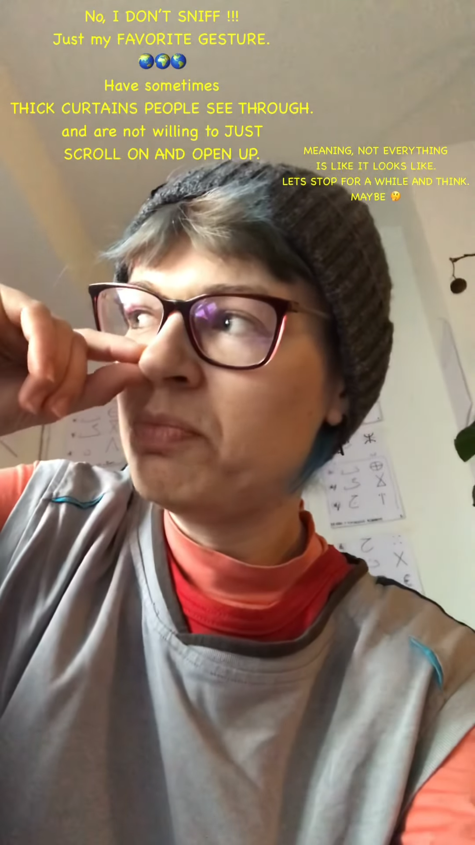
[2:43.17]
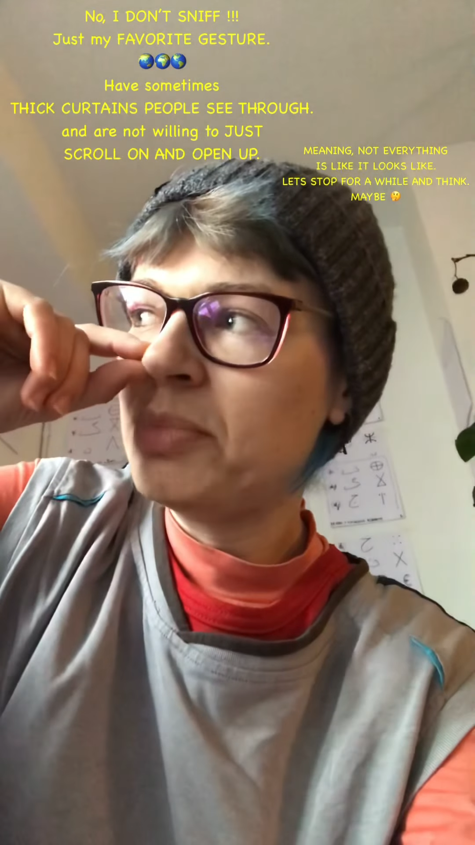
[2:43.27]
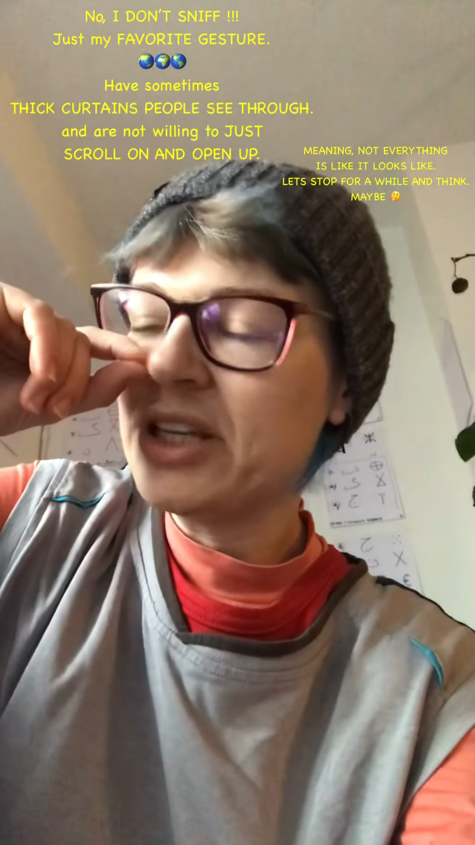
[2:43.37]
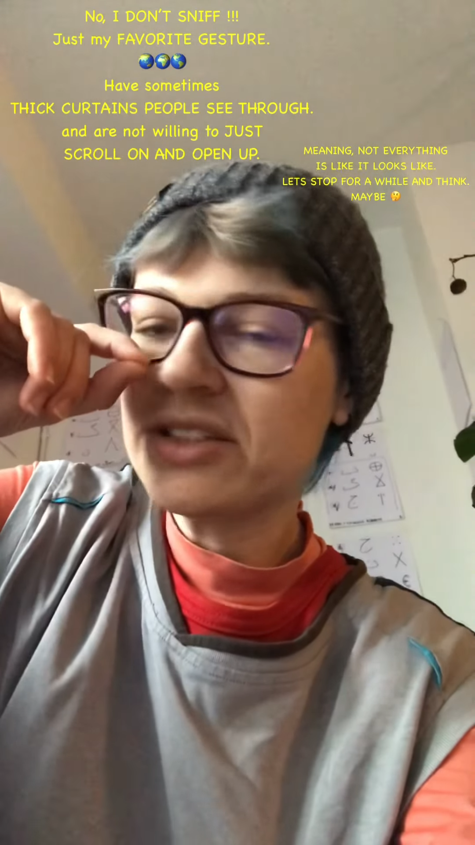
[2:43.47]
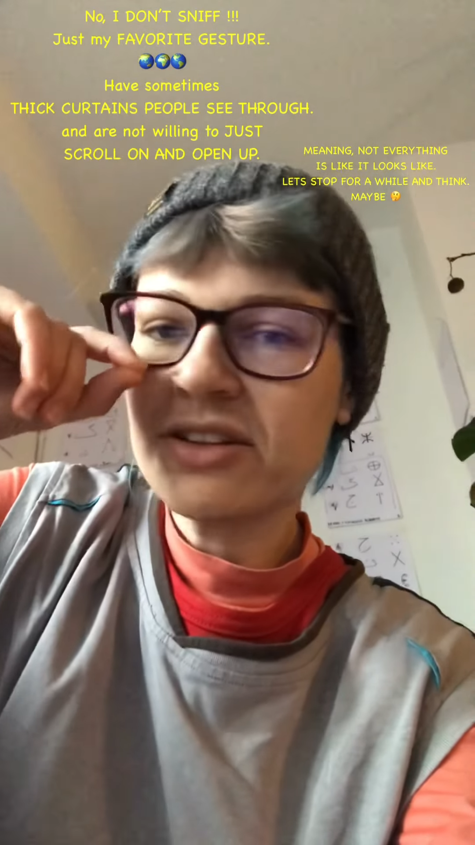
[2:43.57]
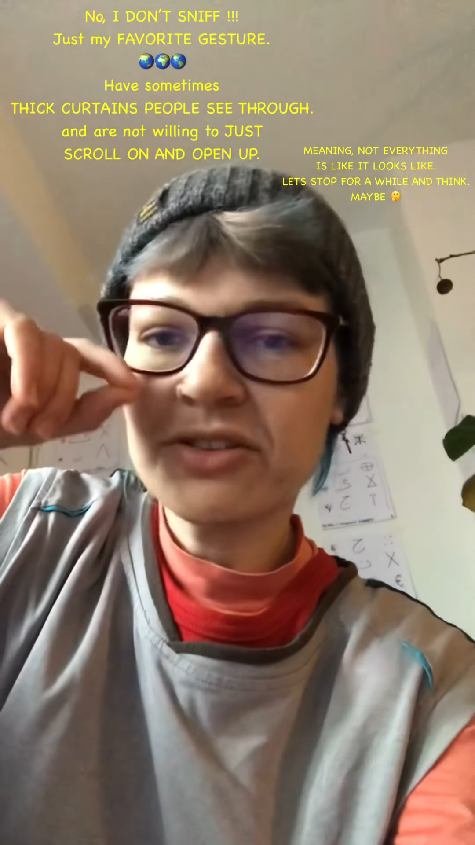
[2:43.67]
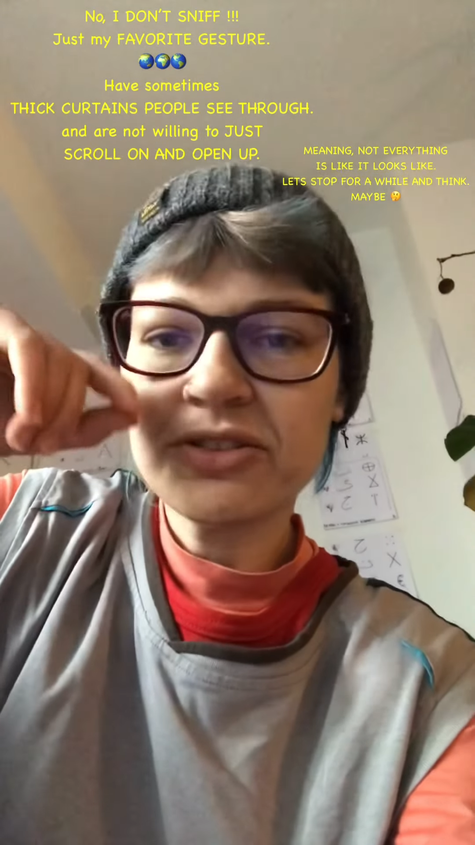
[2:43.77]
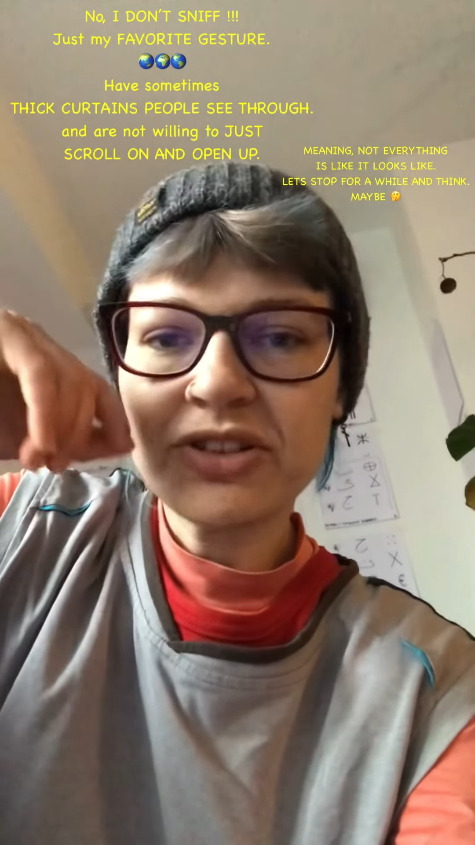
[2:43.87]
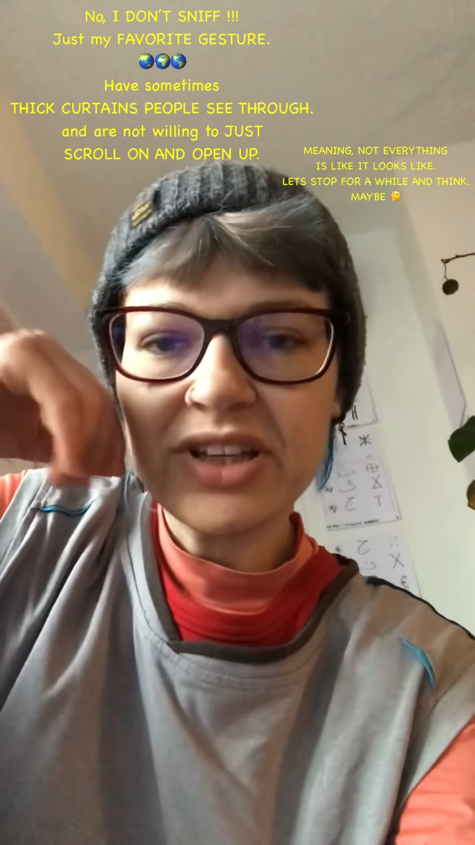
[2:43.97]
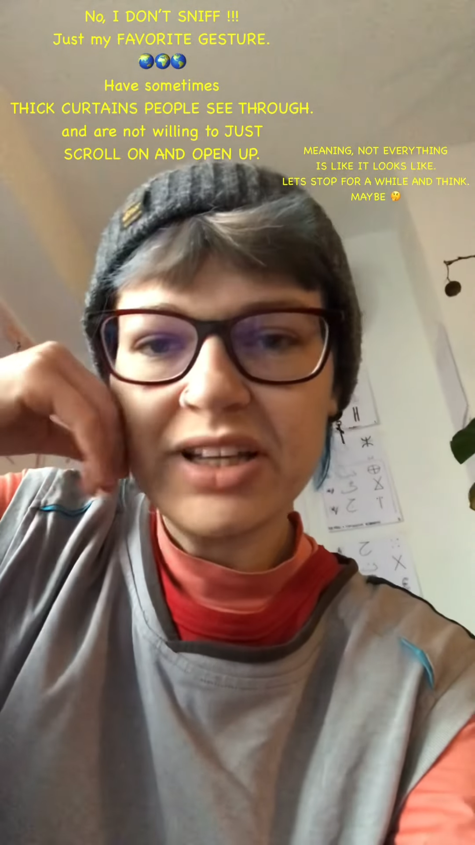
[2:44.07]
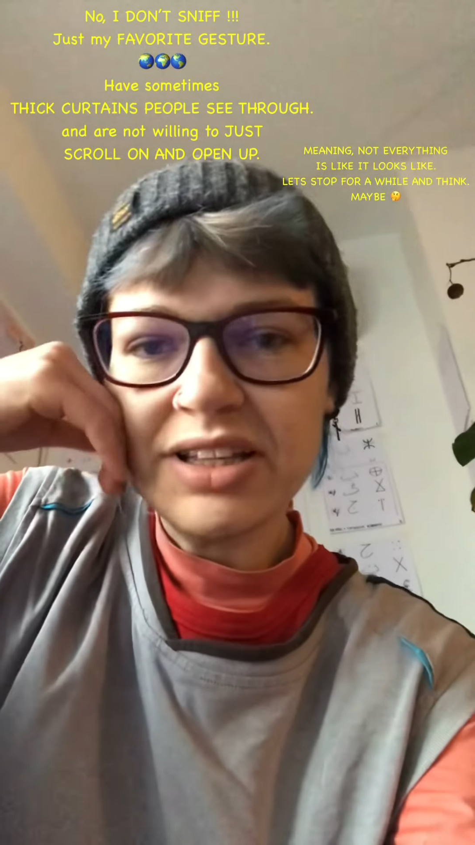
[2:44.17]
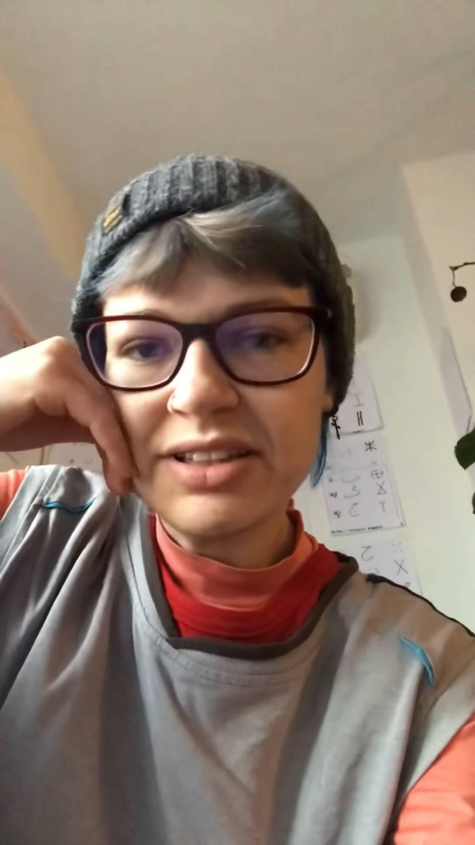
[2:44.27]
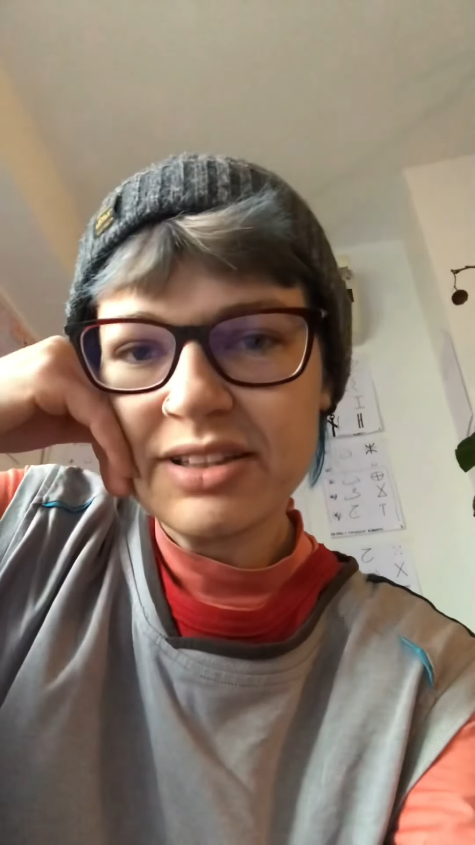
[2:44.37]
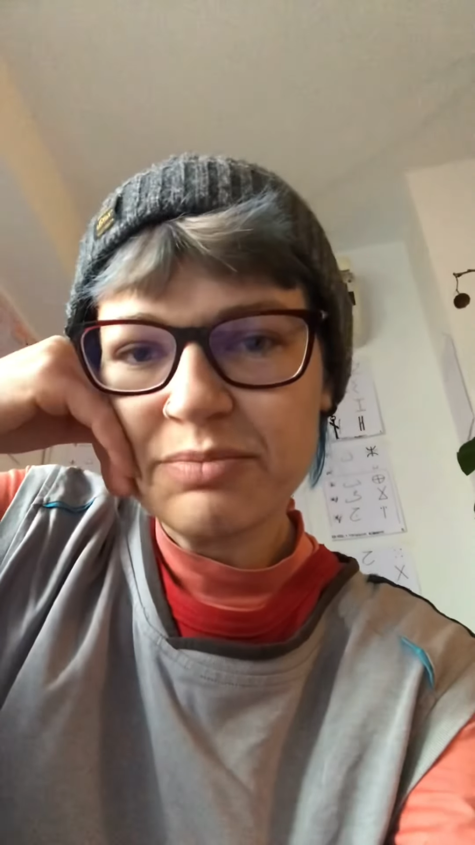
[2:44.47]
please don't eat